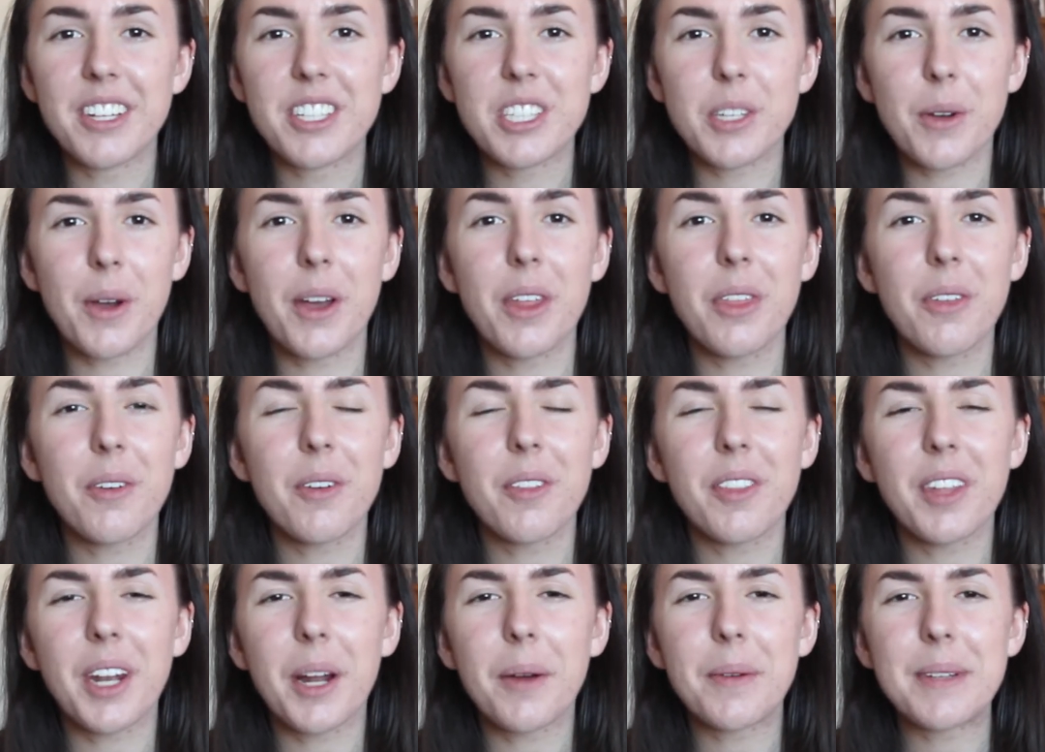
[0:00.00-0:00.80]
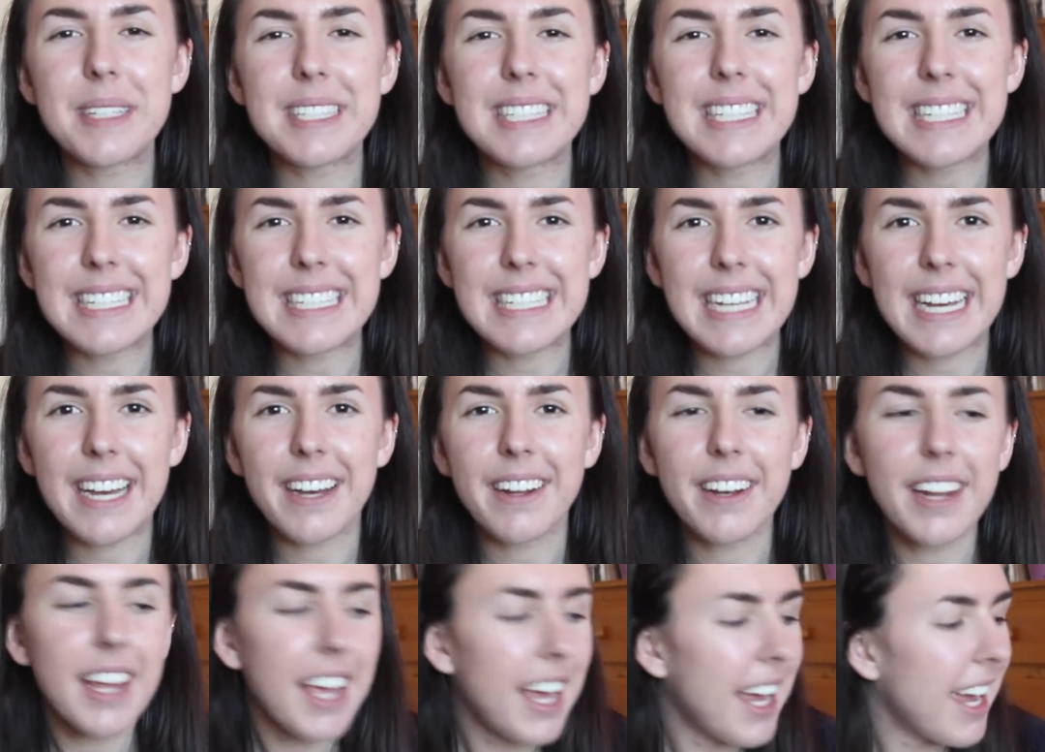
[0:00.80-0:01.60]
So I thought that I would sit
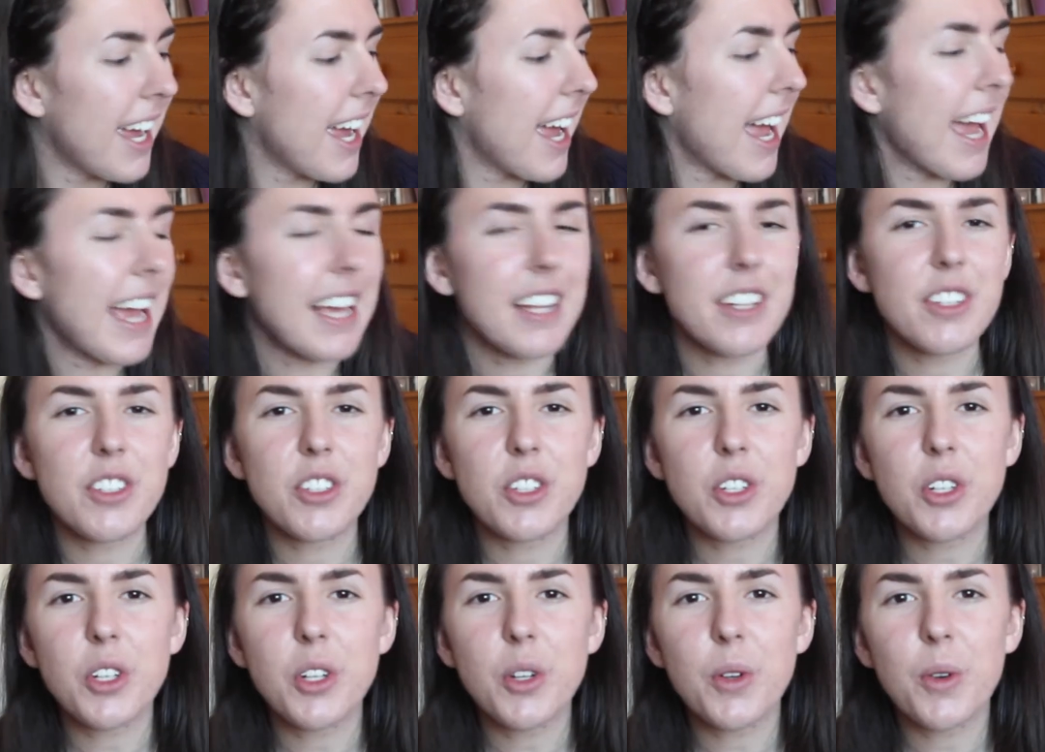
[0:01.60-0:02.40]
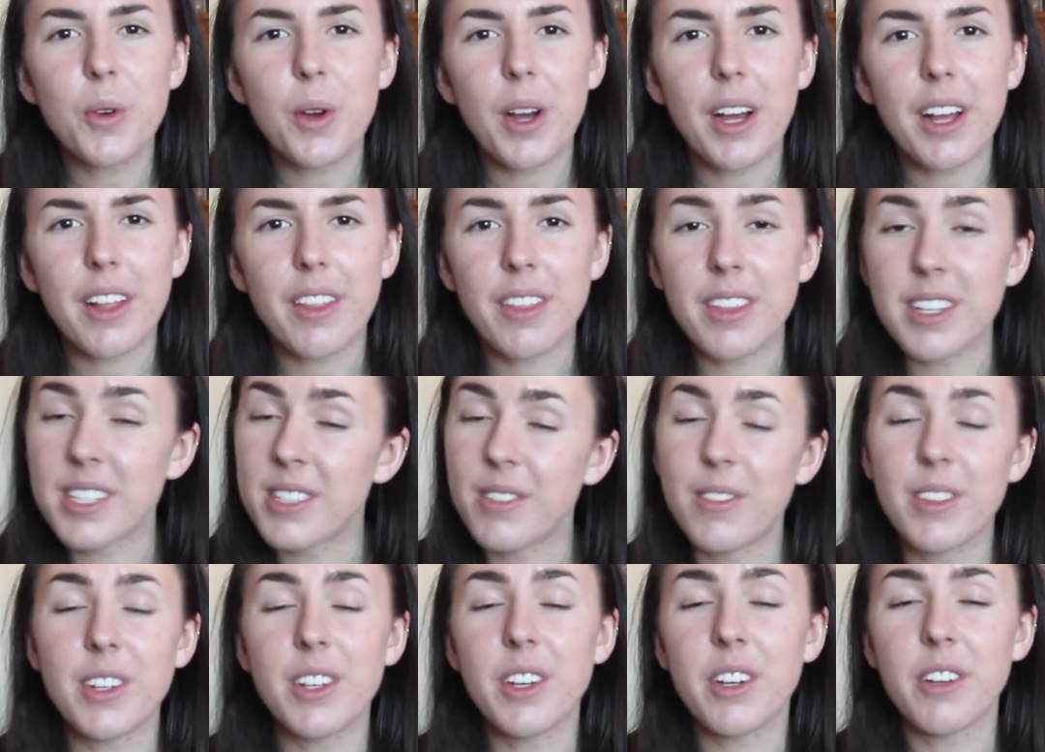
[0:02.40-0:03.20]
down and do
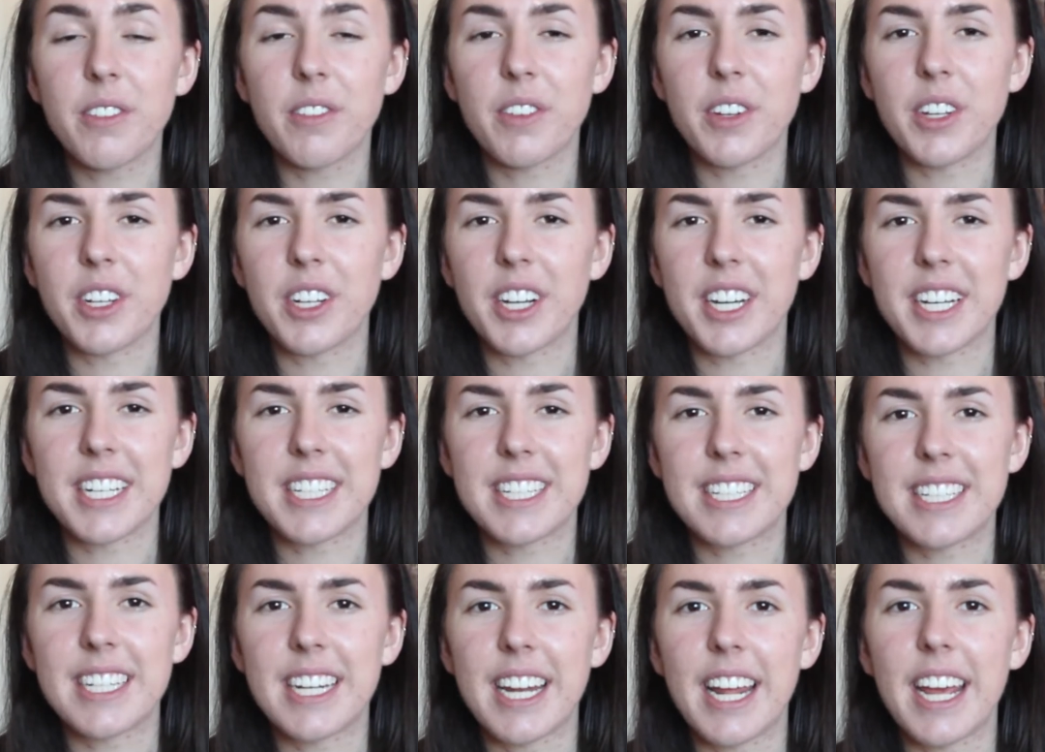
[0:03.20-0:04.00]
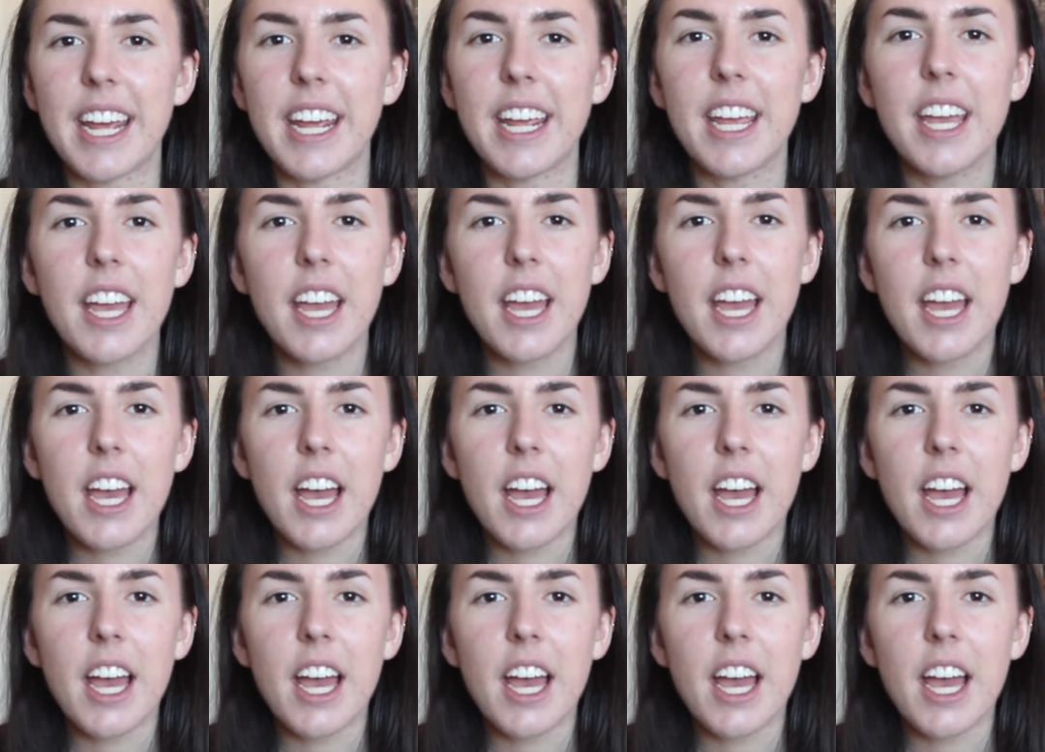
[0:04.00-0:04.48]
this video for you guys today